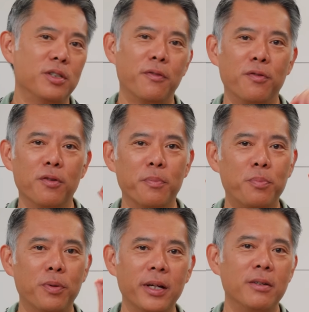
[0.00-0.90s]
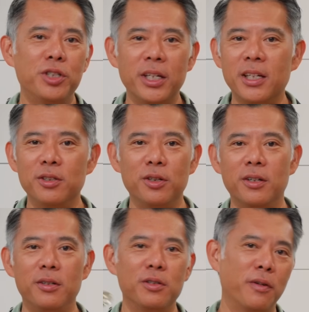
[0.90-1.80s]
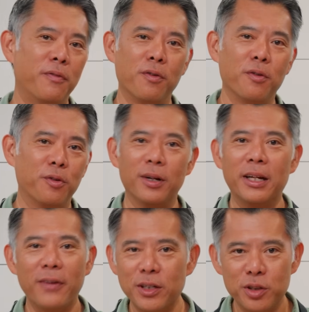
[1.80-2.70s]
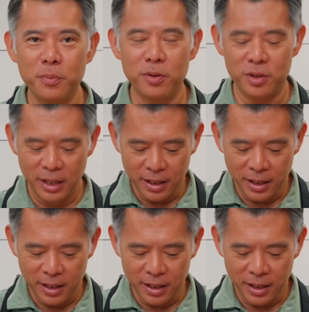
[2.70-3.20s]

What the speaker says: use it for Pulehu chicken, you're gonna use it for grilling vegetables.